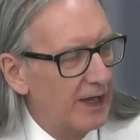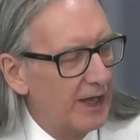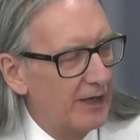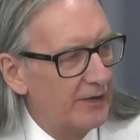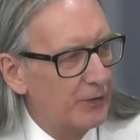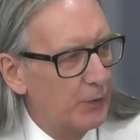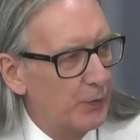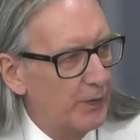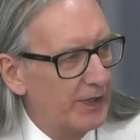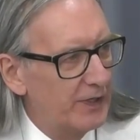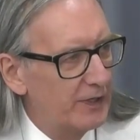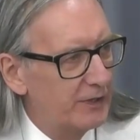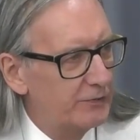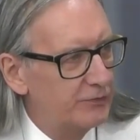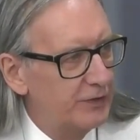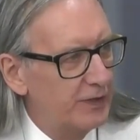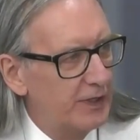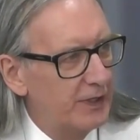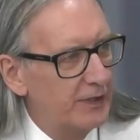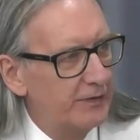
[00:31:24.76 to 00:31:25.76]
And if we could
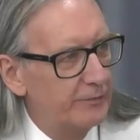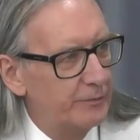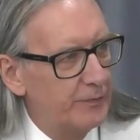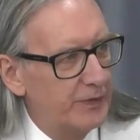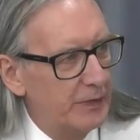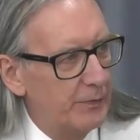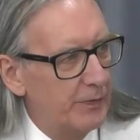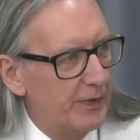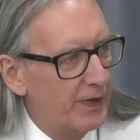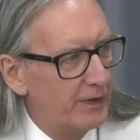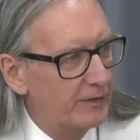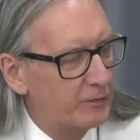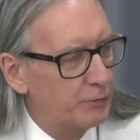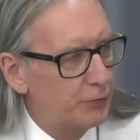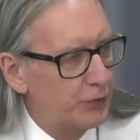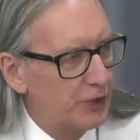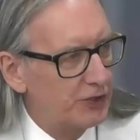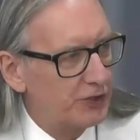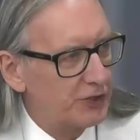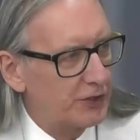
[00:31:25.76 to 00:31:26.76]
relieve BPL of
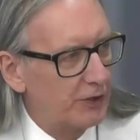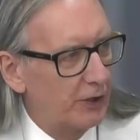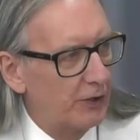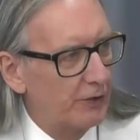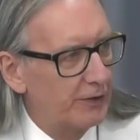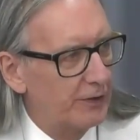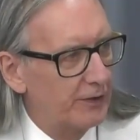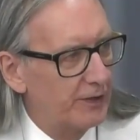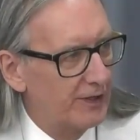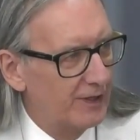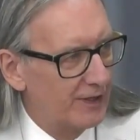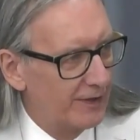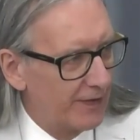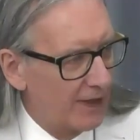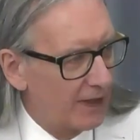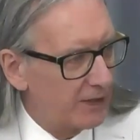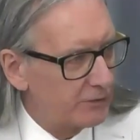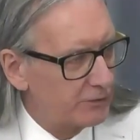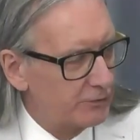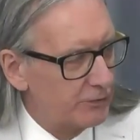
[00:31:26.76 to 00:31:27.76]
pressure on
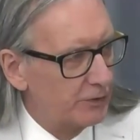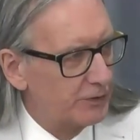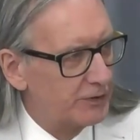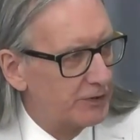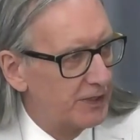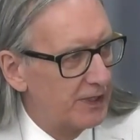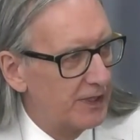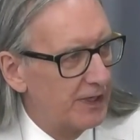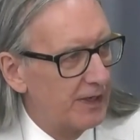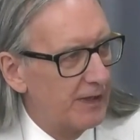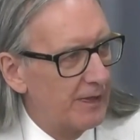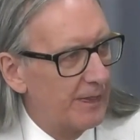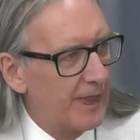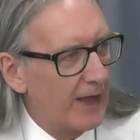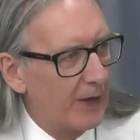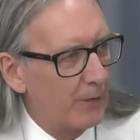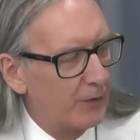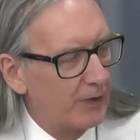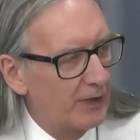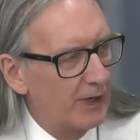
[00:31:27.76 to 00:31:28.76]
that route,
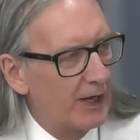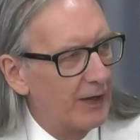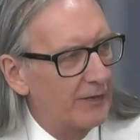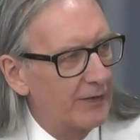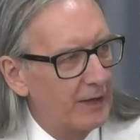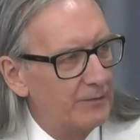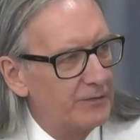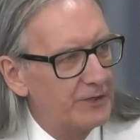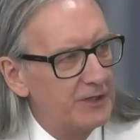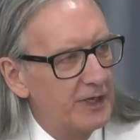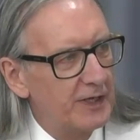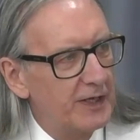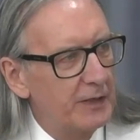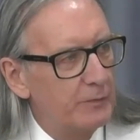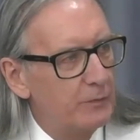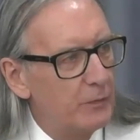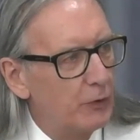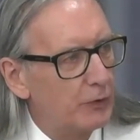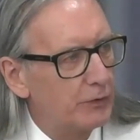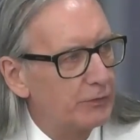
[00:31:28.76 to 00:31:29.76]
that would allow them to take
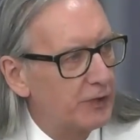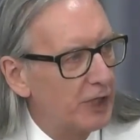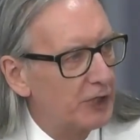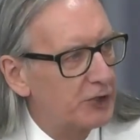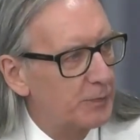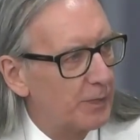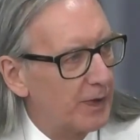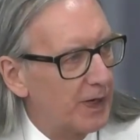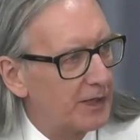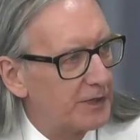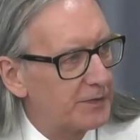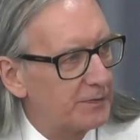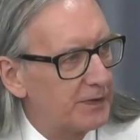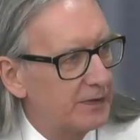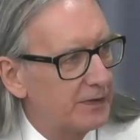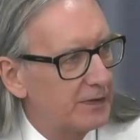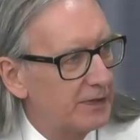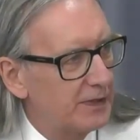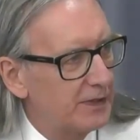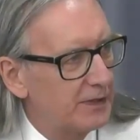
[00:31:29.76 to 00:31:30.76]
in more fresh
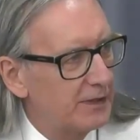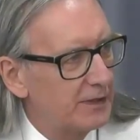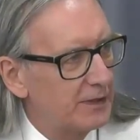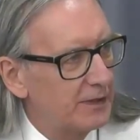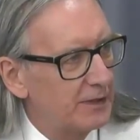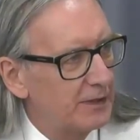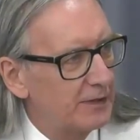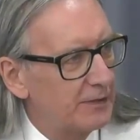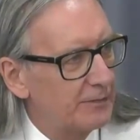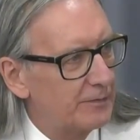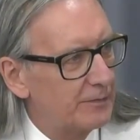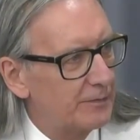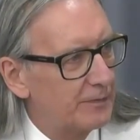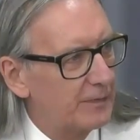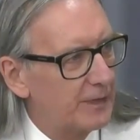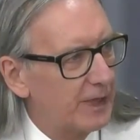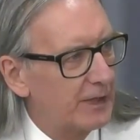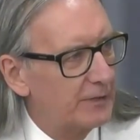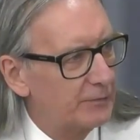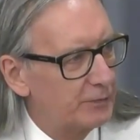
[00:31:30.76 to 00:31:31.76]
plasma
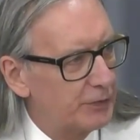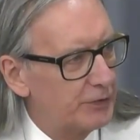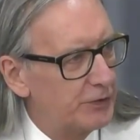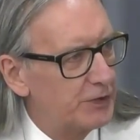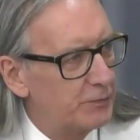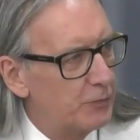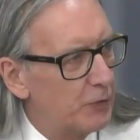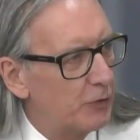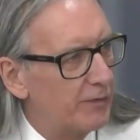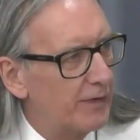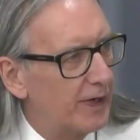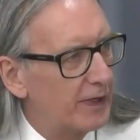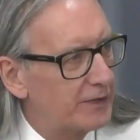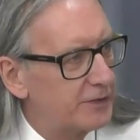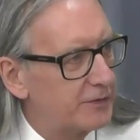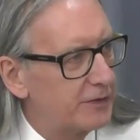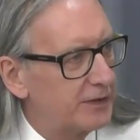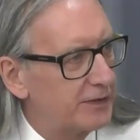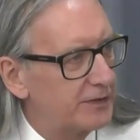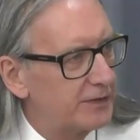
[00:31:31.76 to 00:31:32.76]
and produce more
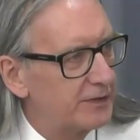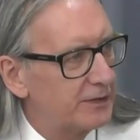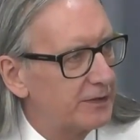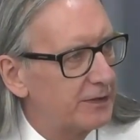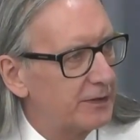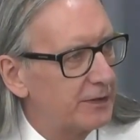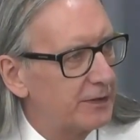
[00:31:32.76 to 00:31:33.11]
factor 8.